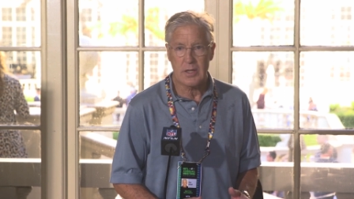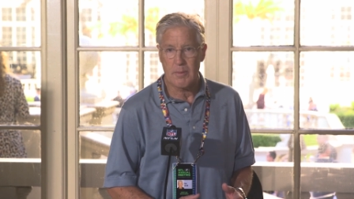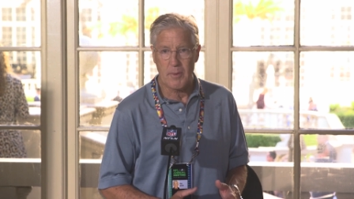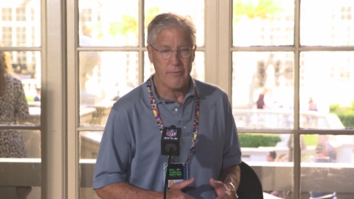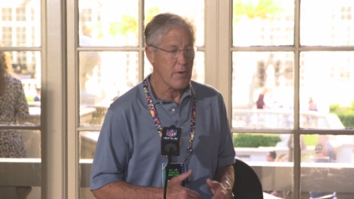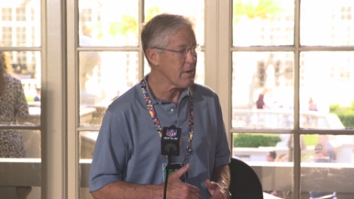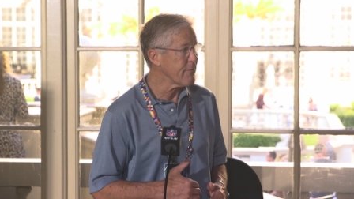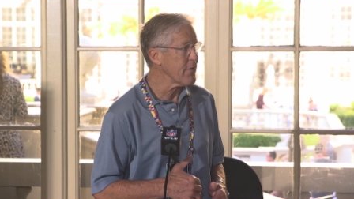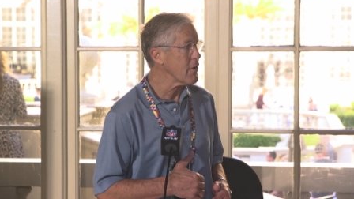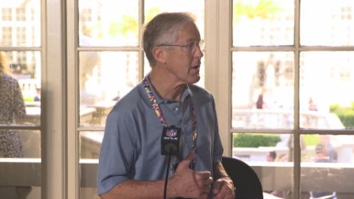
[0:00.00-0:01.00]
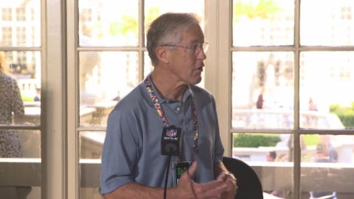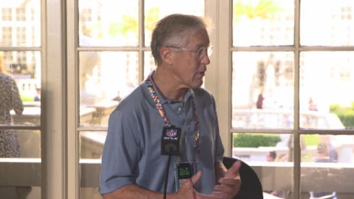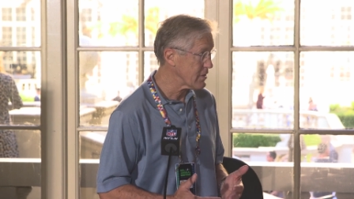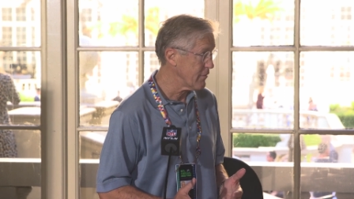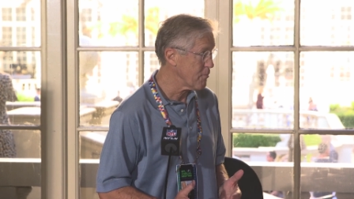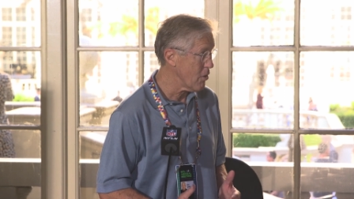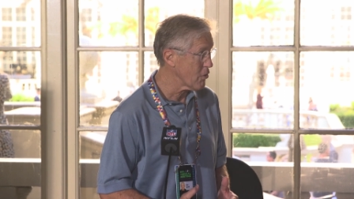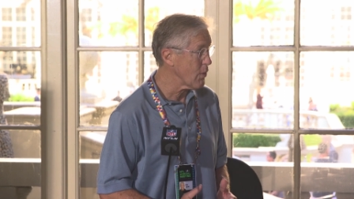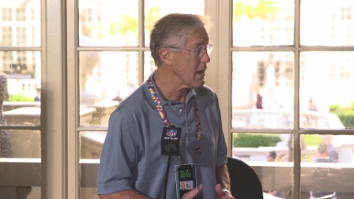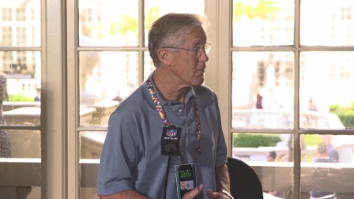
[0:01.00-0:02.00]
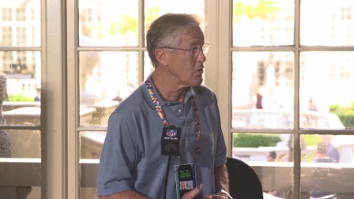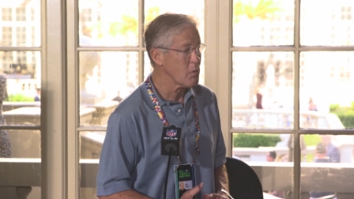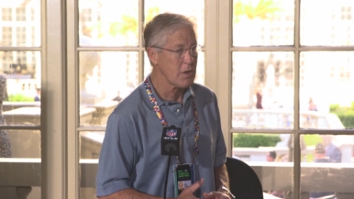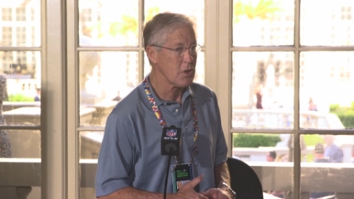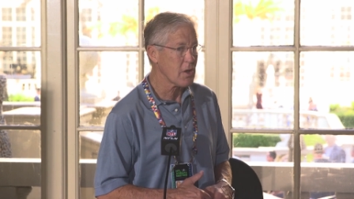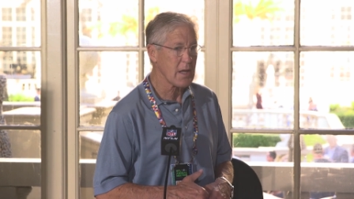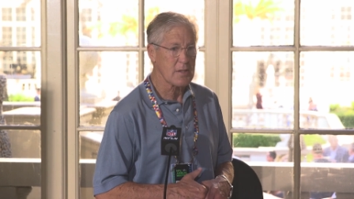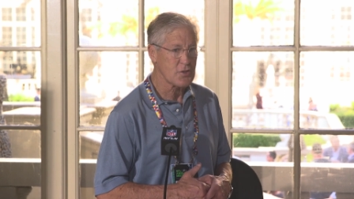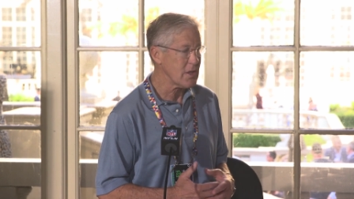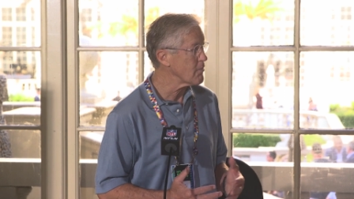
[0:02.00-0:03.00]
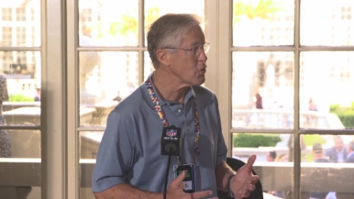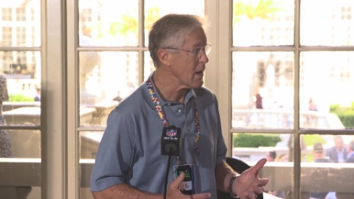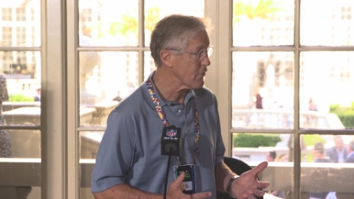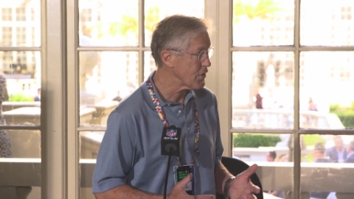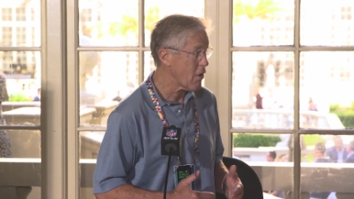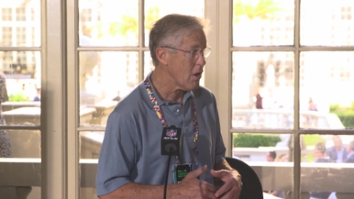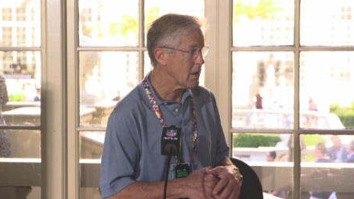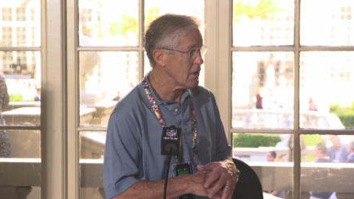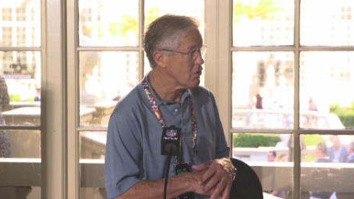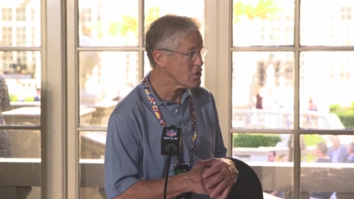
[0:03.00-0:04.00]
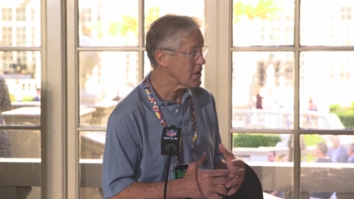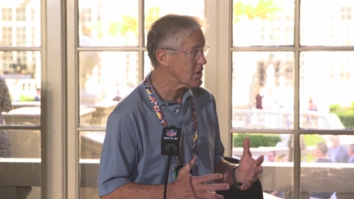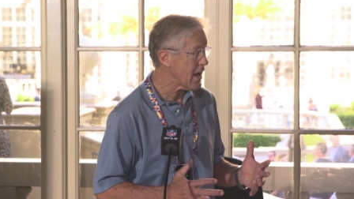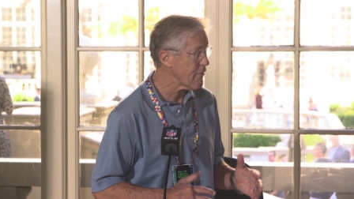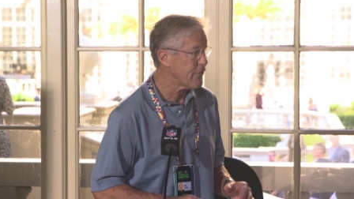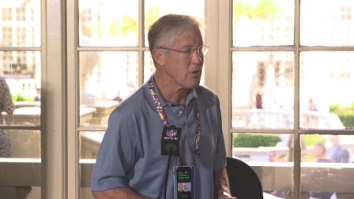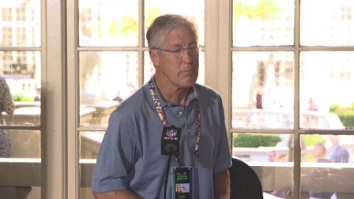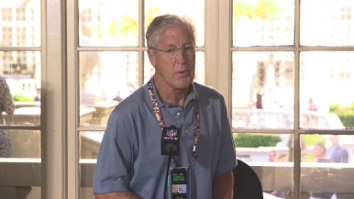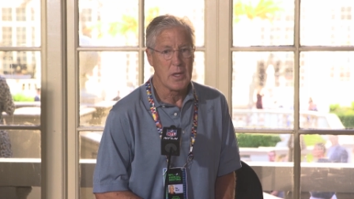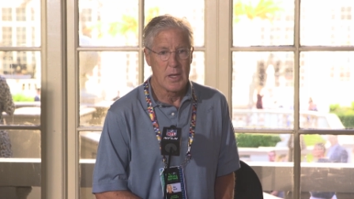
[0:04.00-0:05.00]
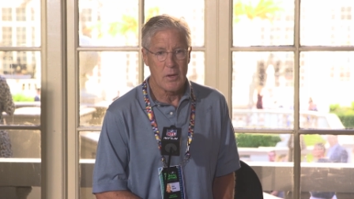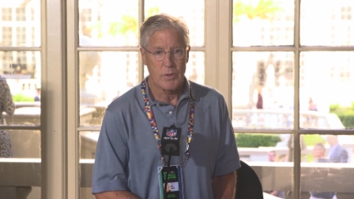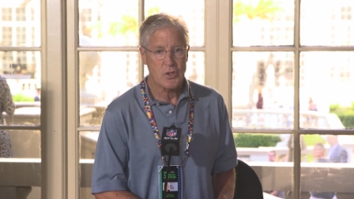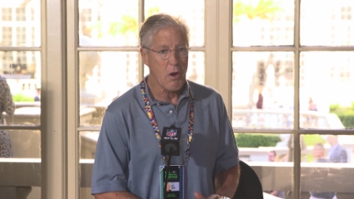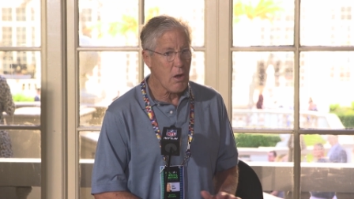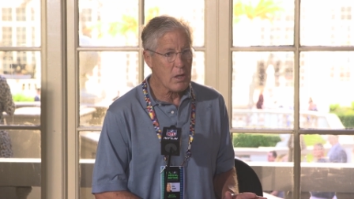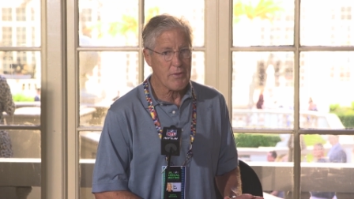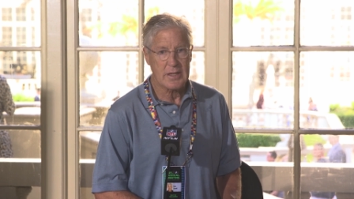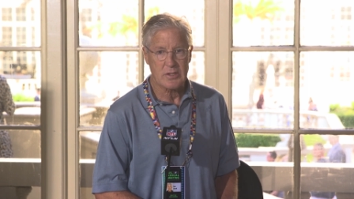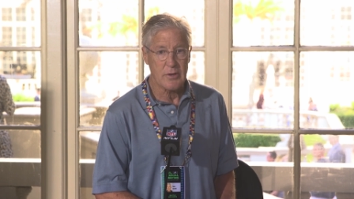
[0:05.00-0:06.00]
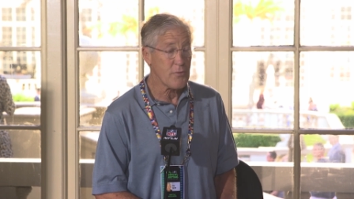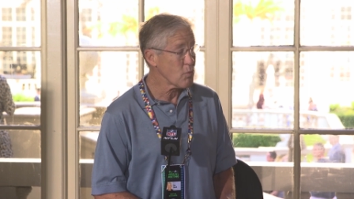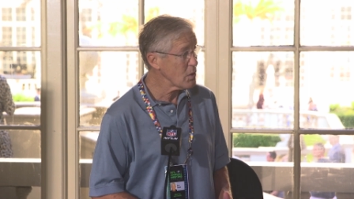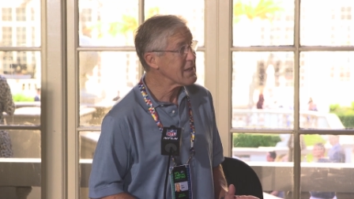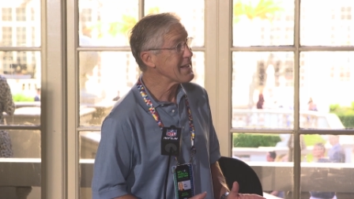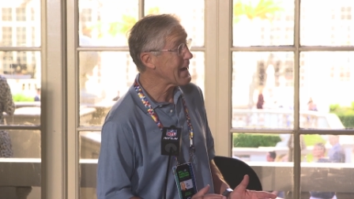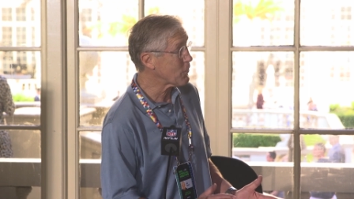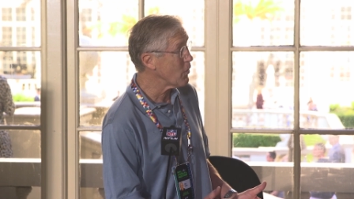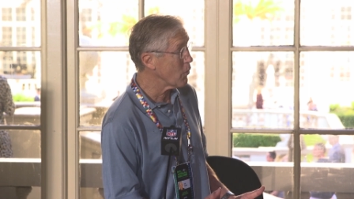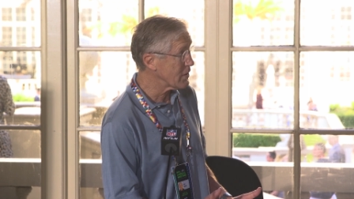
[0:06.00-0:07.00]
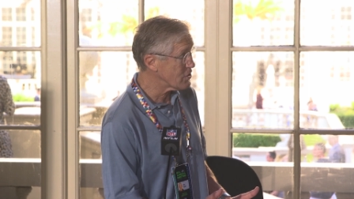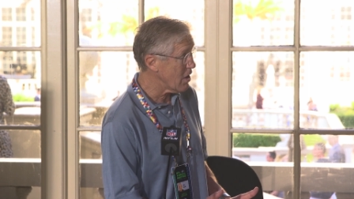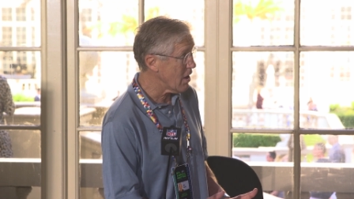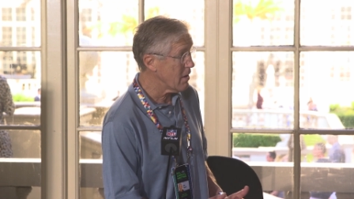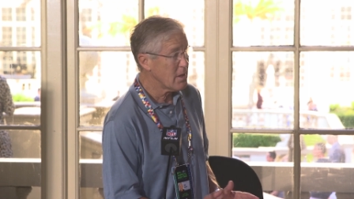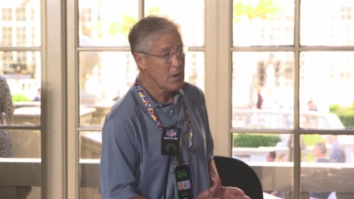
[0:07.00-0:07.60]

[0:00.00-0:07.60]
He had been in a very aggressive program, you know, where you got to see him do everything. All he used the entire field. We saw all of that stuff and really liked what we saw.